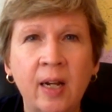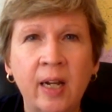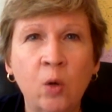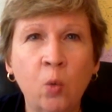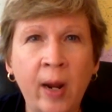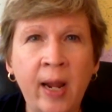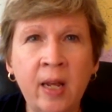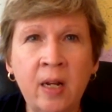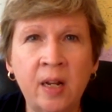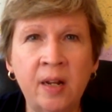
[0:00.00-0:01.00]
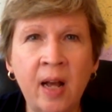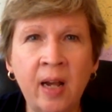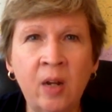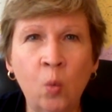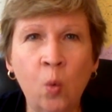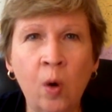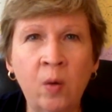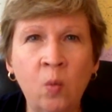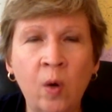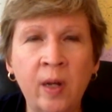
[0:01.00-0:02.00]

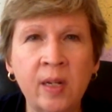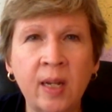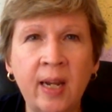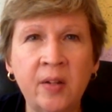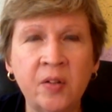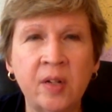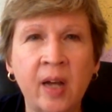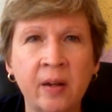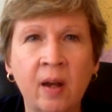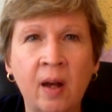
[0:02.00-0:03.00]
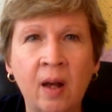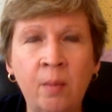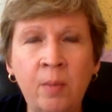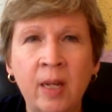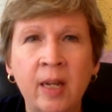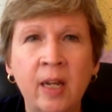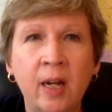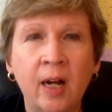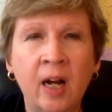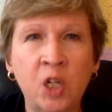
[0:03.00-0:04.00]
Iran911case.com.
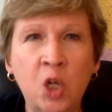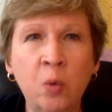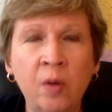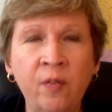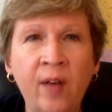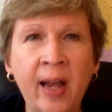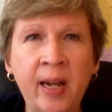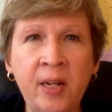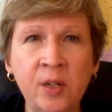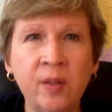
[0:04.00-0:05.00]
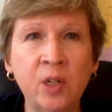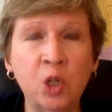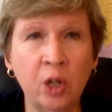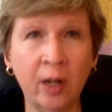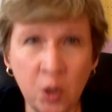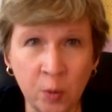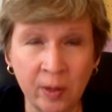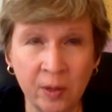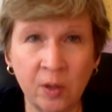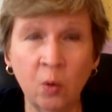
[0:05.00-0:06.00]
Uh, you will find the
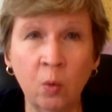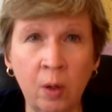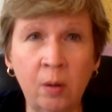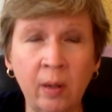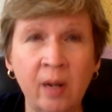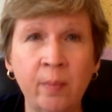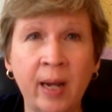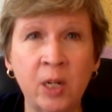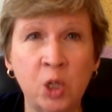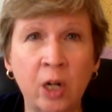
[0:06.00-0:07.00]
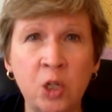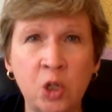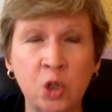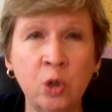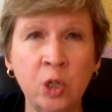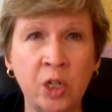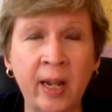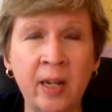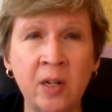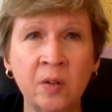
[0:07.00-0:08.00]
judgment, the ruling by Judge George
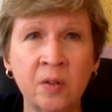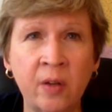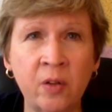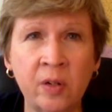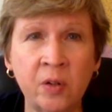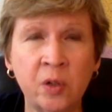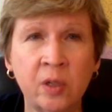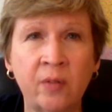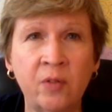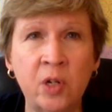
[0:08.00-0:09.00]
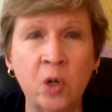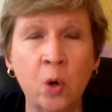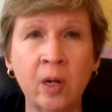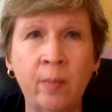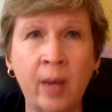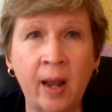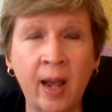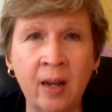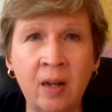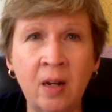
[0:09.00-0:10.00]
Daniels, Southern District of New York in
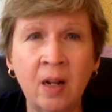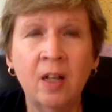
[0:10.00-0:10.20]
Manhattan,